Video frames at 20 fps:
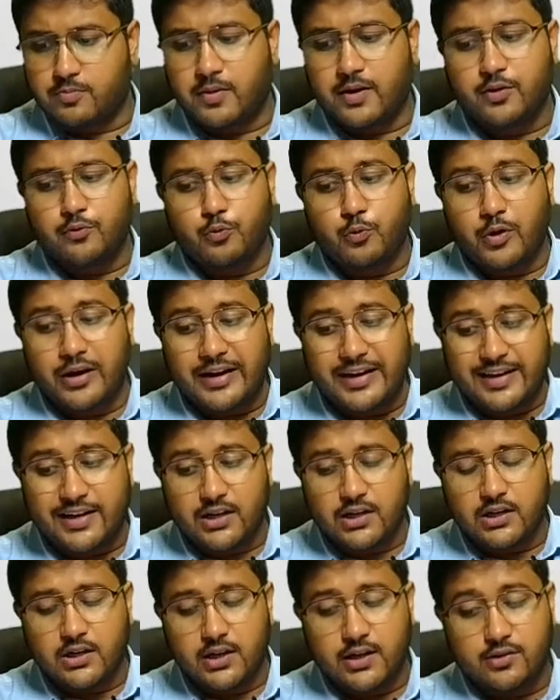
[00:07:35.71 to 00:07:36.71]
but
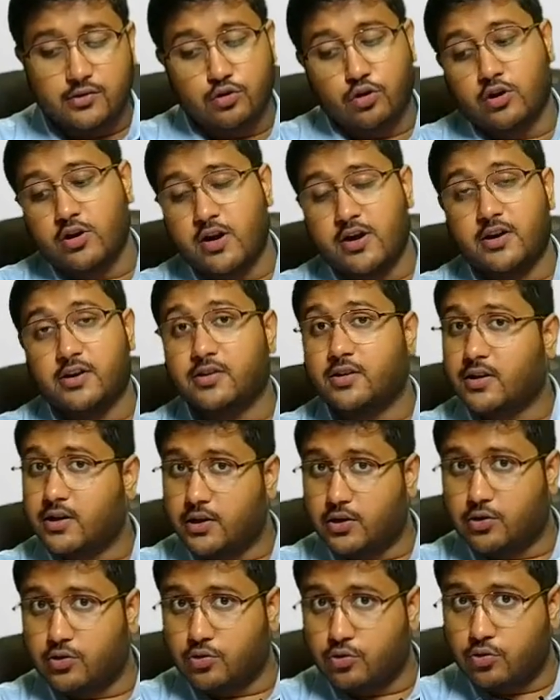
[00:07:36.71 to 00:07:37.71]
Wilton is not under the
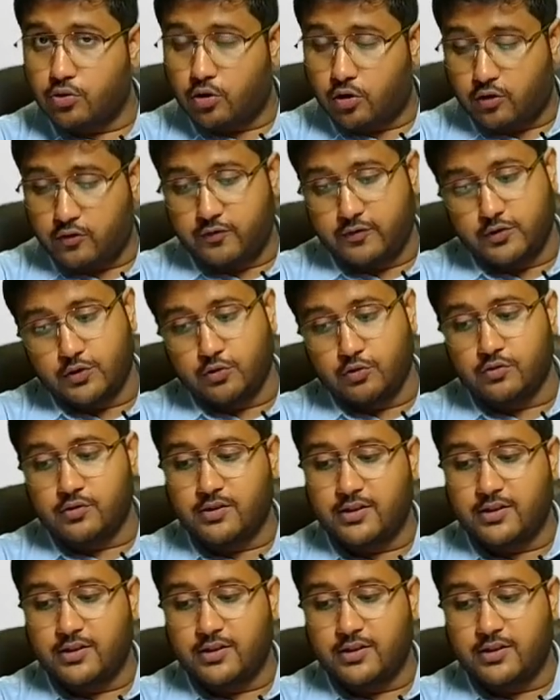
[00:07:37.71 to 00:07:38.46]
control of Jones.